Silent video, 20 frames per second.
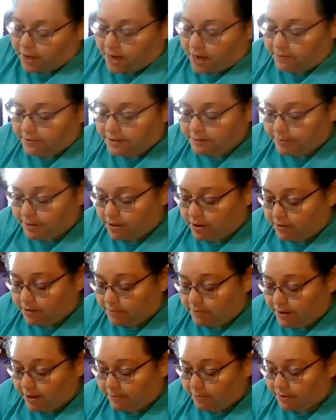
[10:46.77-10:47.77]
I always pin
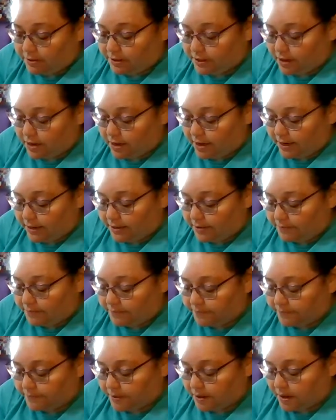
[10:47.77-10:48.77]
on the paper side,
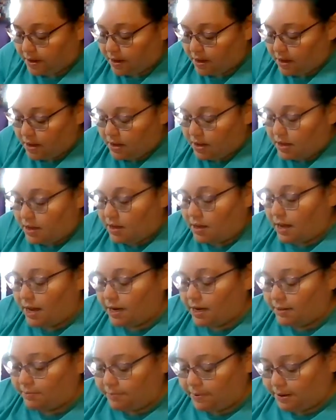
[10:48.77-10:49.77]

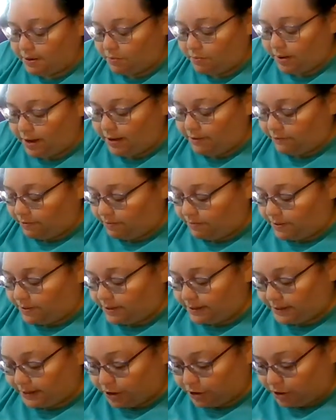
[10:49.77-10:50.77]
and I pin away from
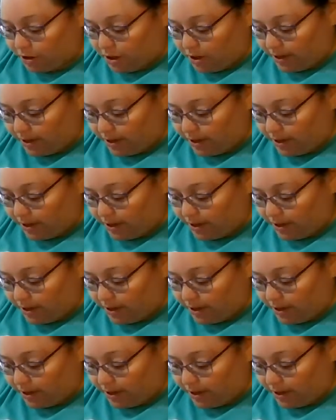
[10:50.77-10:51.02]
the stitch